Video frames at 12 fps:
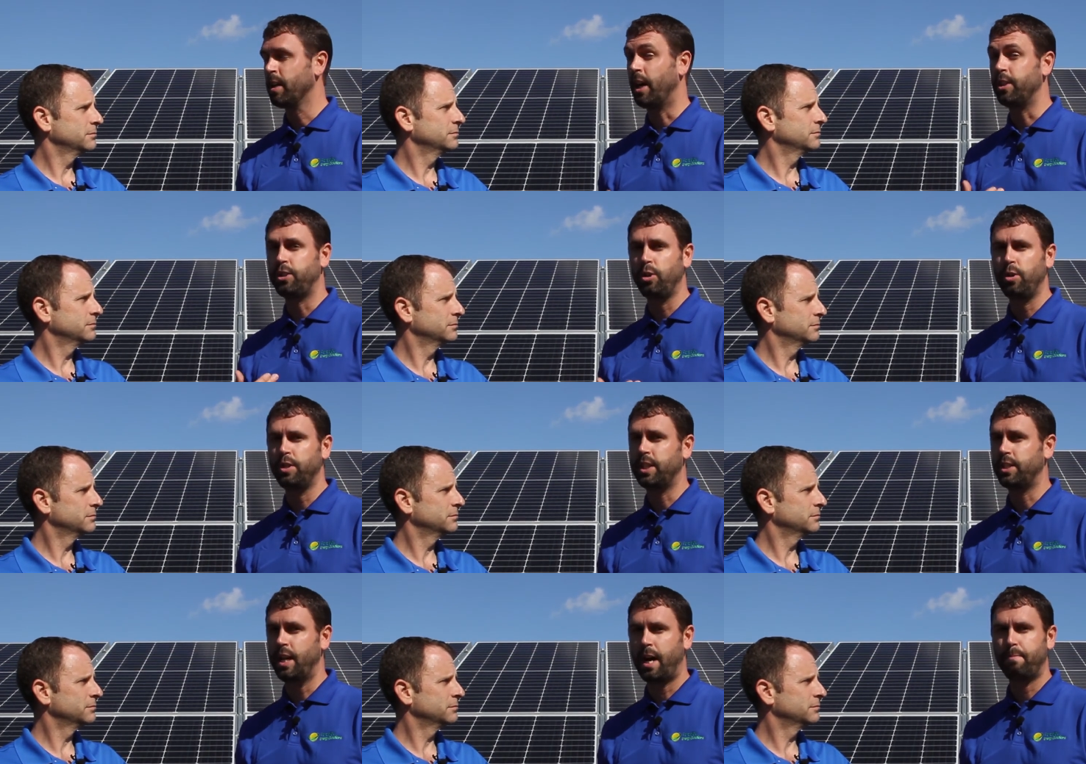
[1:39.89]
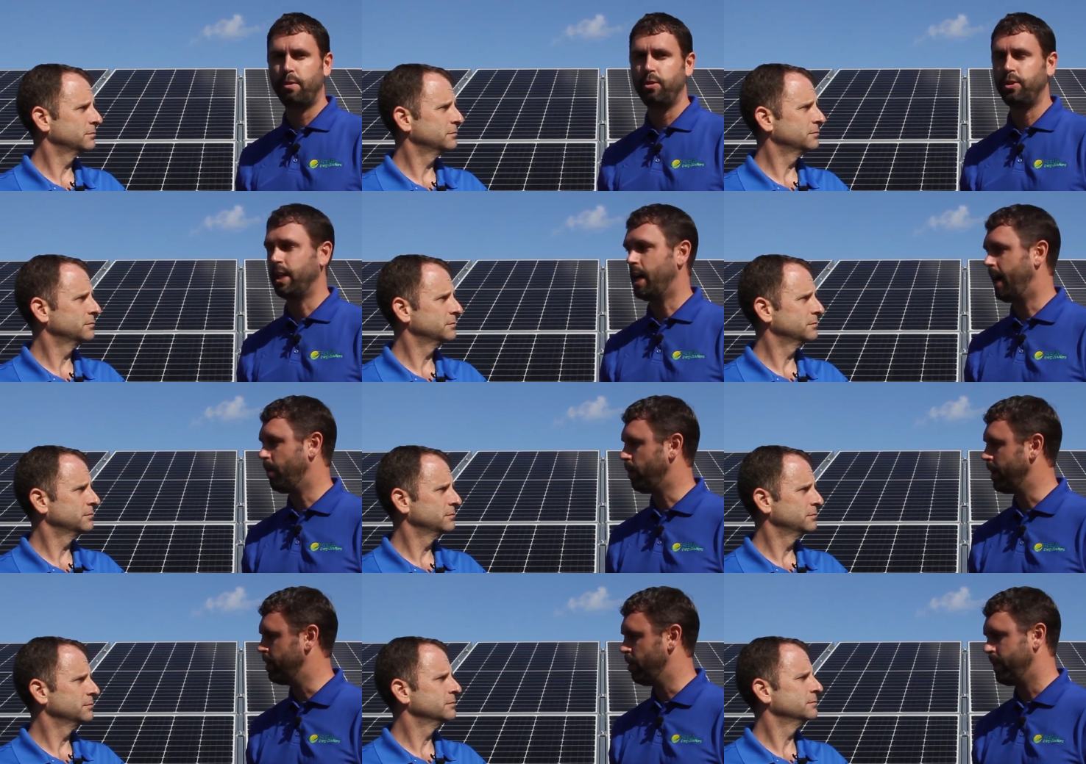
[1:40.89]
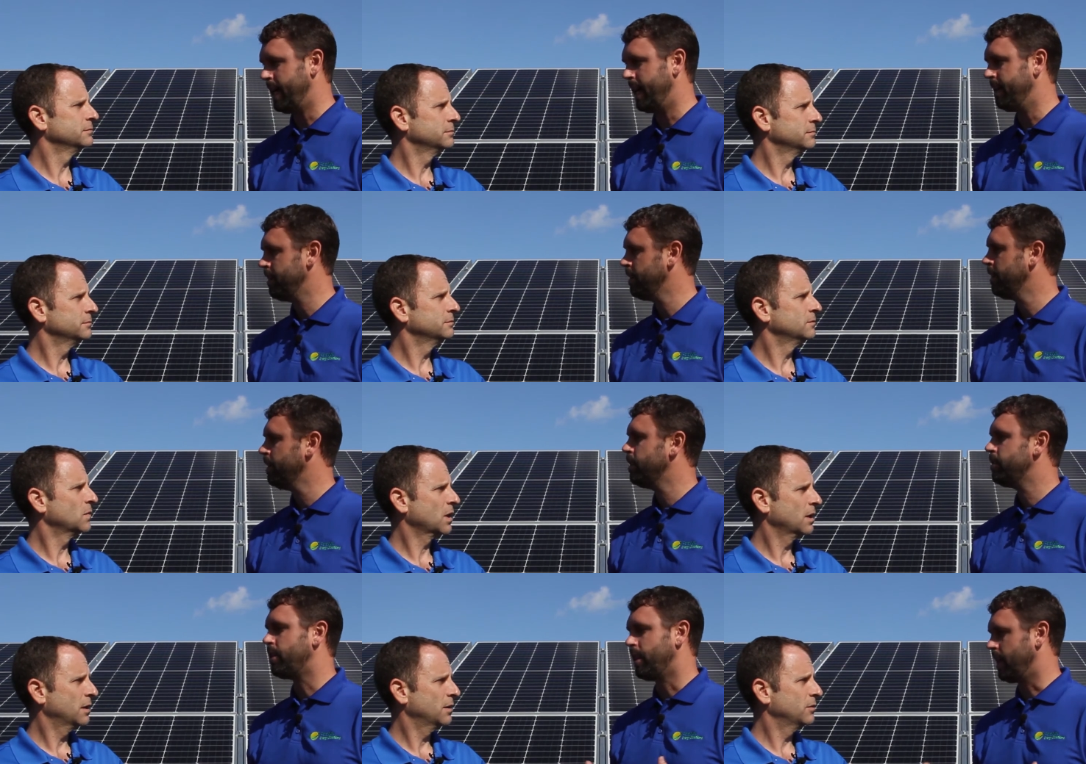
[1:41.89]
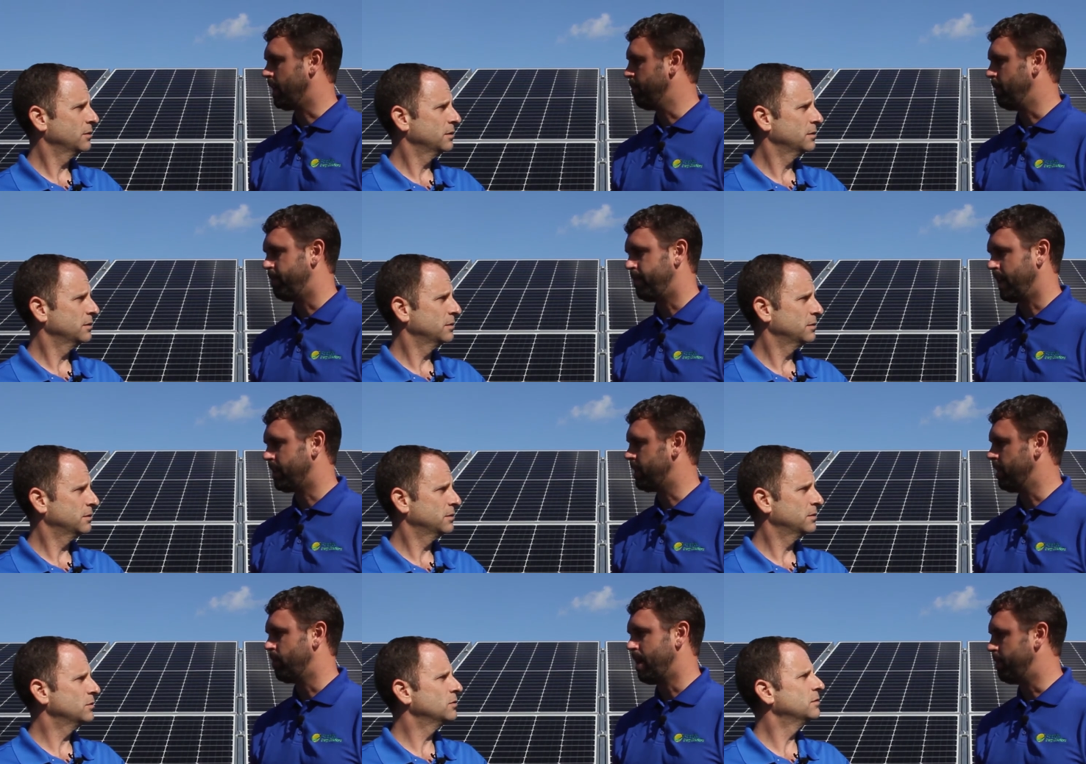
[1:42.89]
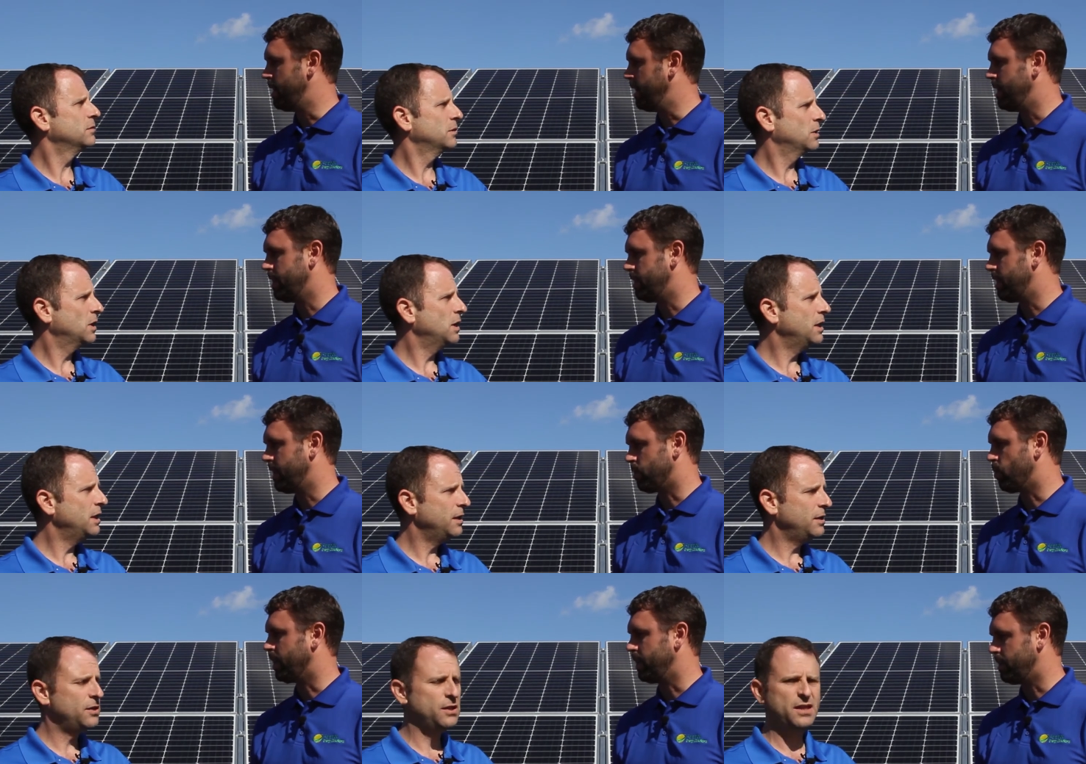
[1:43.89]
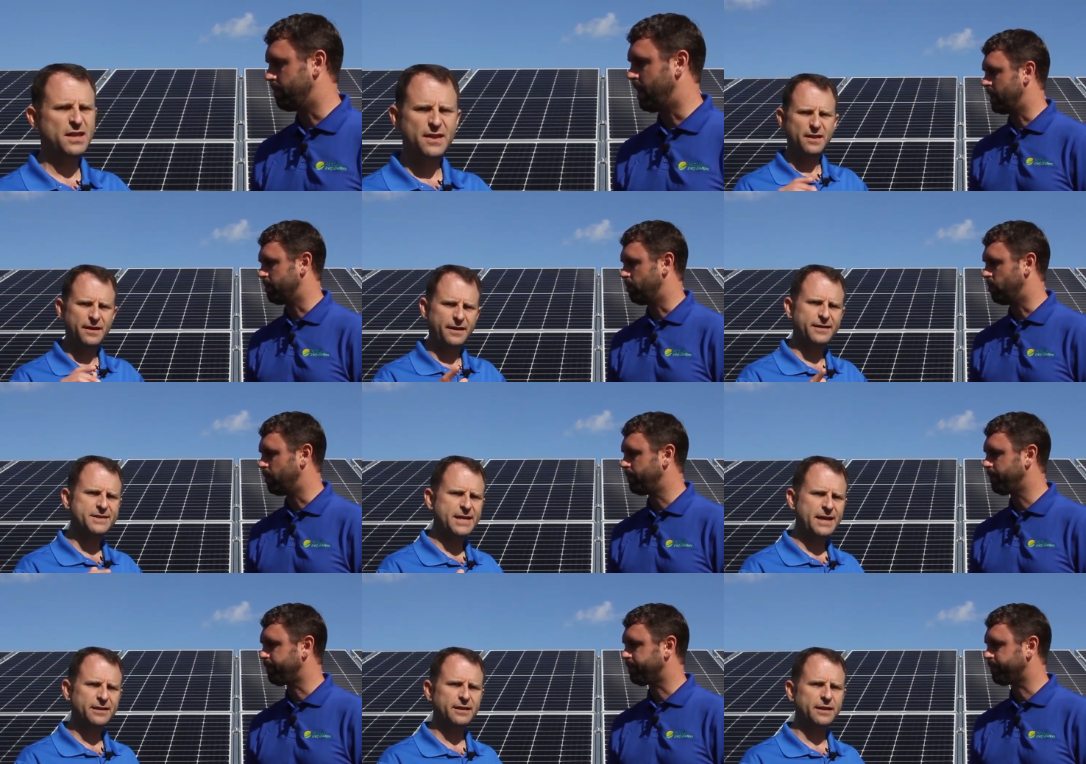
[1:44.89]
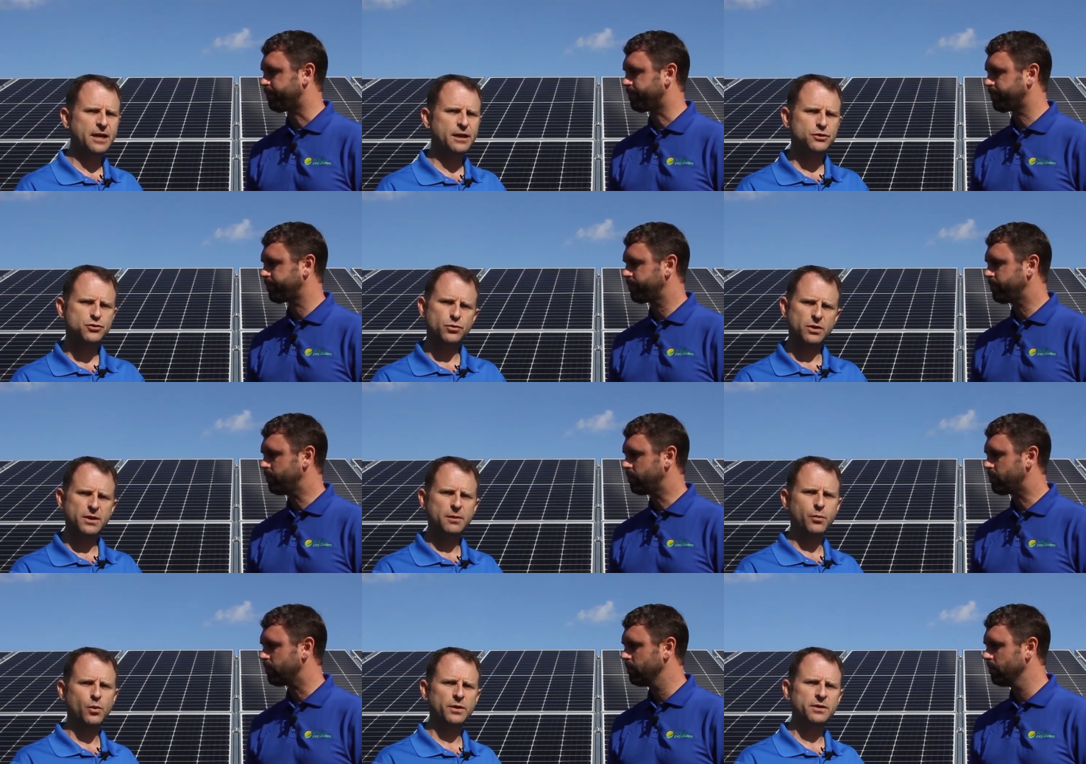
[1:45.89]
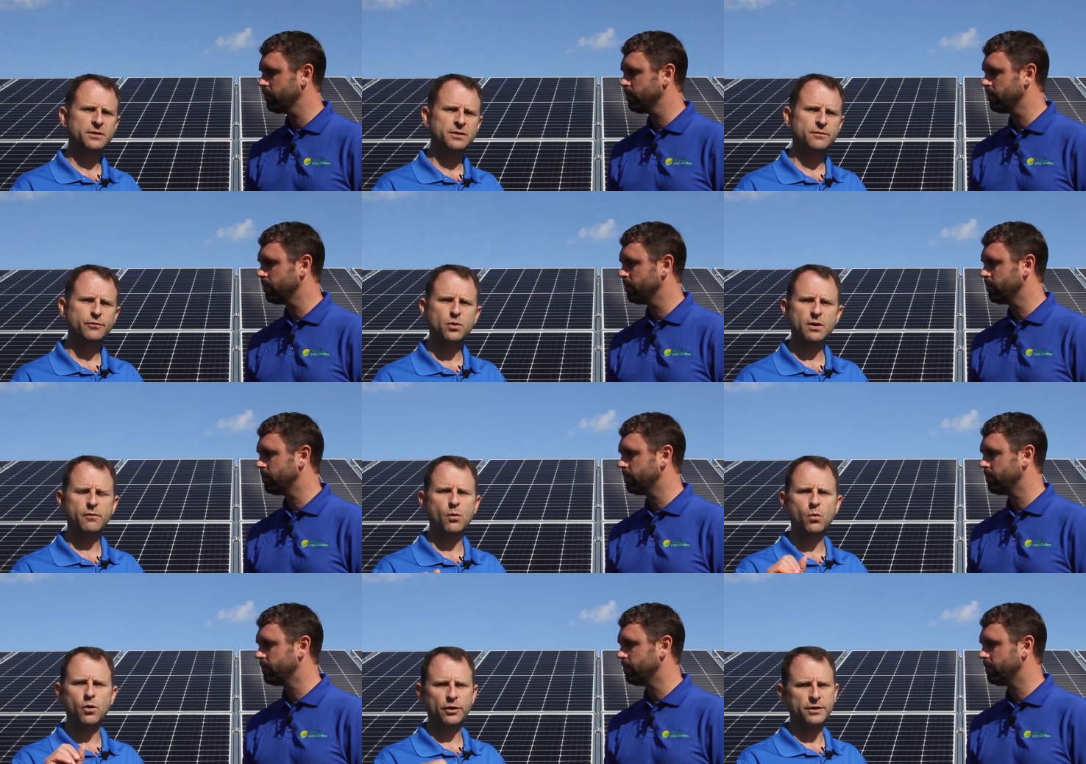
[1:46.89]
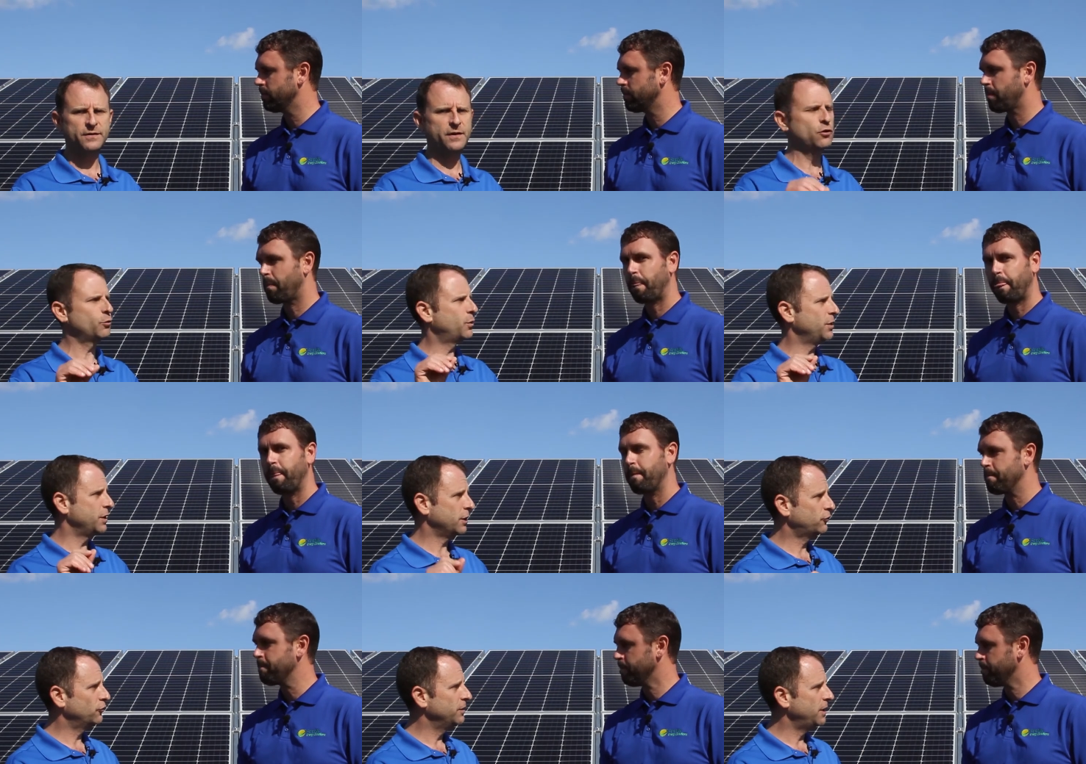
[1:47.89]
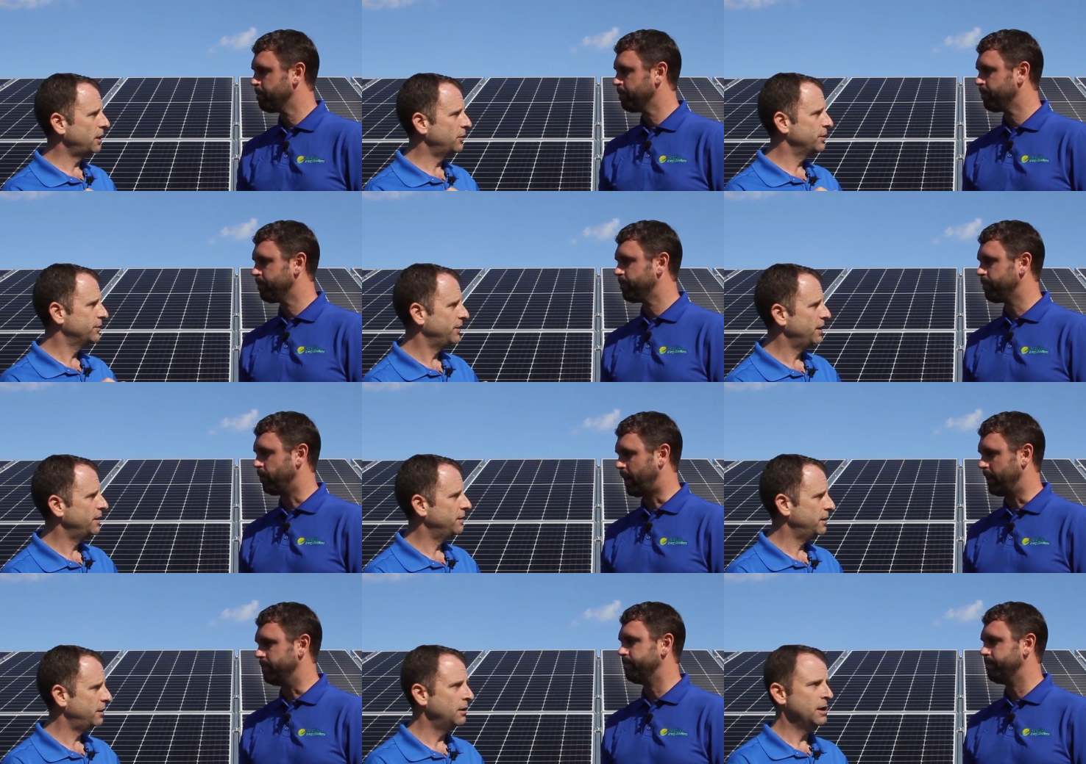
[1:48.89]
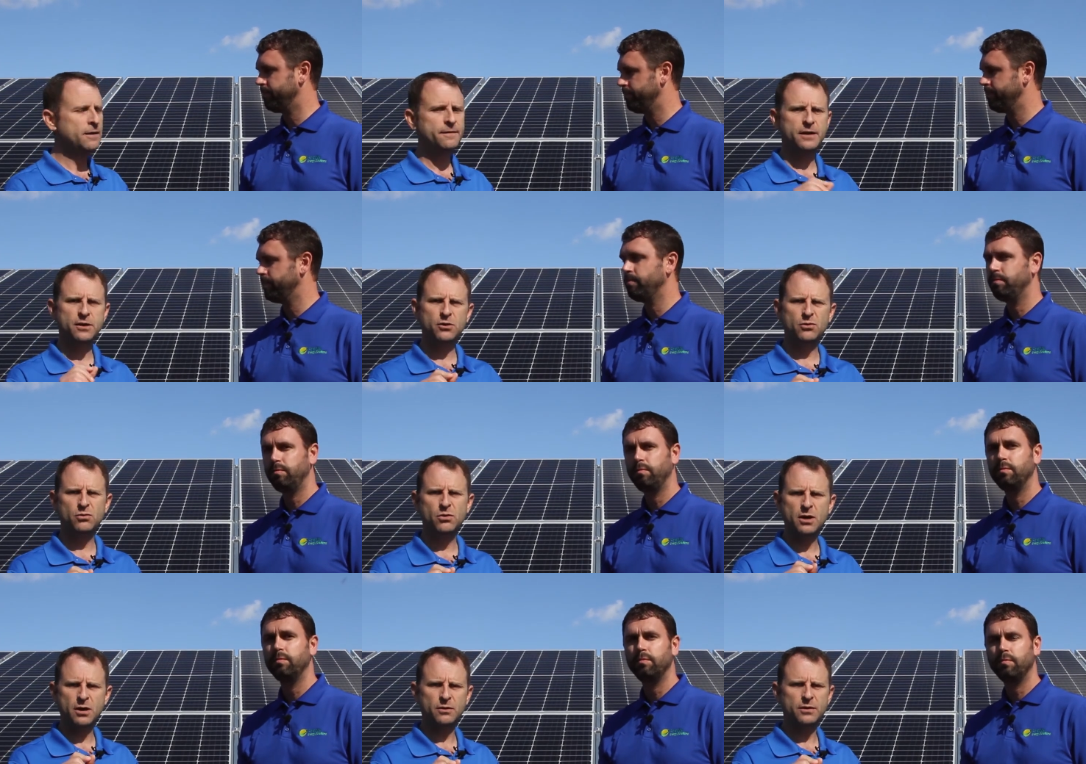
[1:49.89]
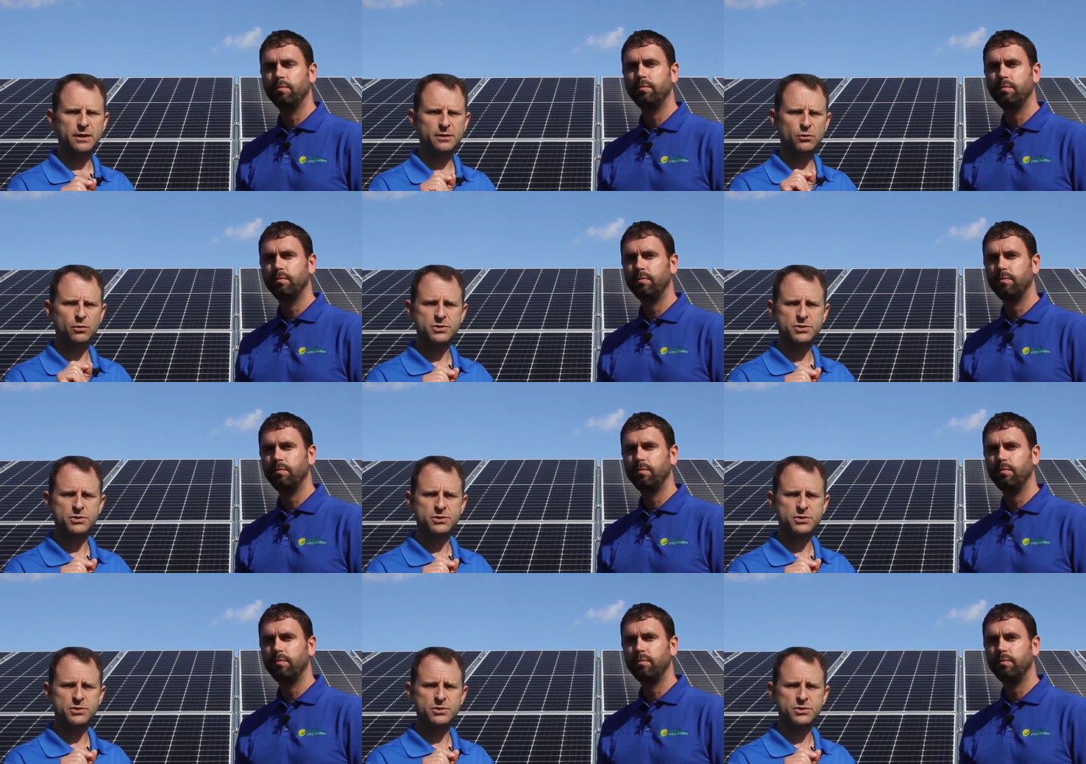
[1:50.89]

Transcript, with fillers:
Speaker 1: As soon as it's not producing, I want to know that so that it can be fixed and remedied as, as quickly as possible.
Speaker 2: Exactly, and it's really important if you have a warranty or production guarantee in right. there that you know that your